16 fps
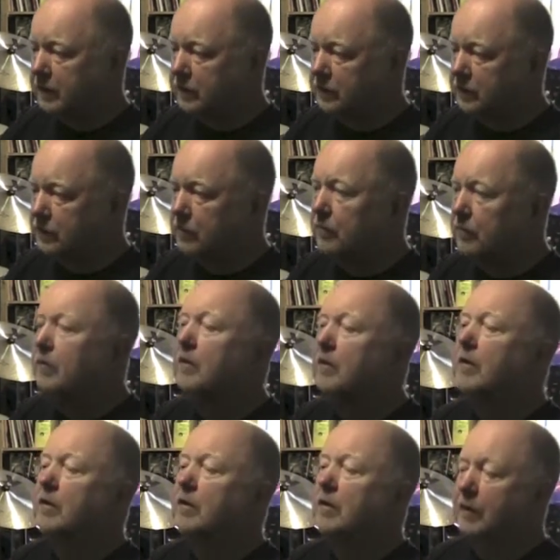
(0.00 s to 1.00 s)
2,
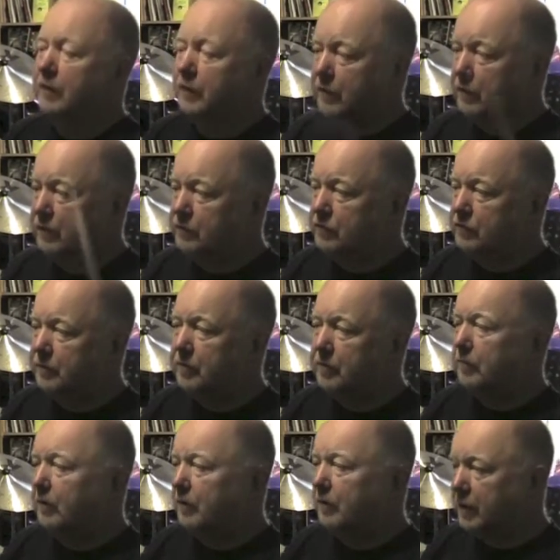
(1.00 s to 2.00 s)
and then the triplet
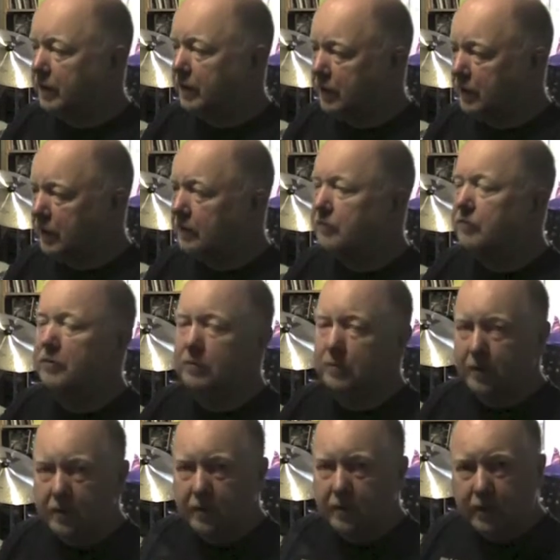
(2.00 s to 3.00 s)
1 and a 2
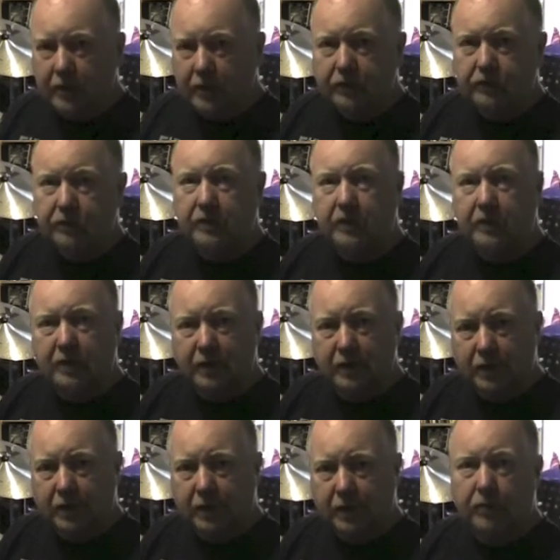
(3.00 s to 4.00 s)
and a 3 and
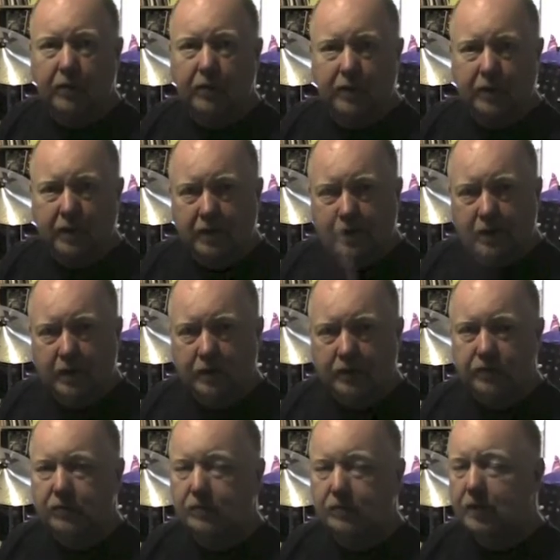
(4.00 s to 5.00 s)
a 1 and a
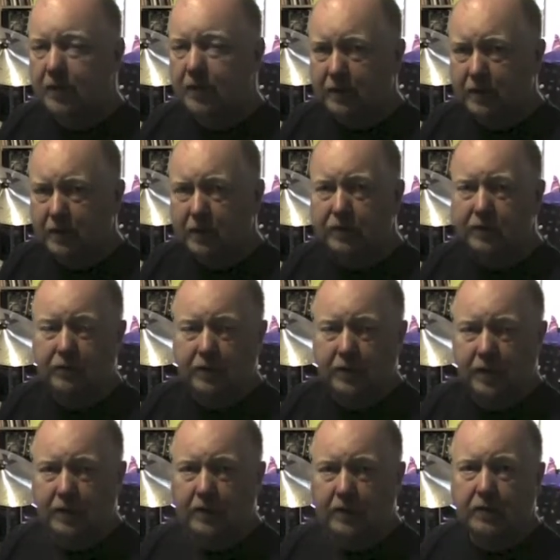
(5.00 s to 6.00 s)
2 and a 3
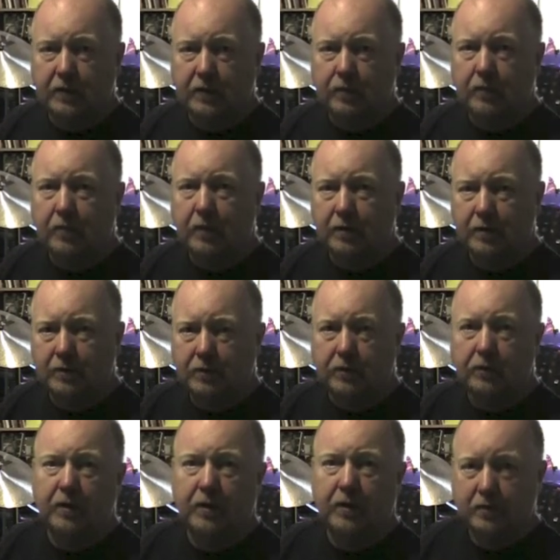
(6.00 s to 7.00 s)
and a 1 and
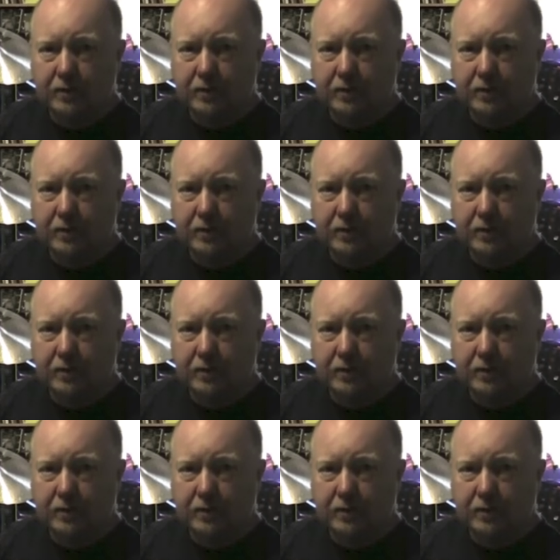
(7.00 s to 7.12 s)
2 and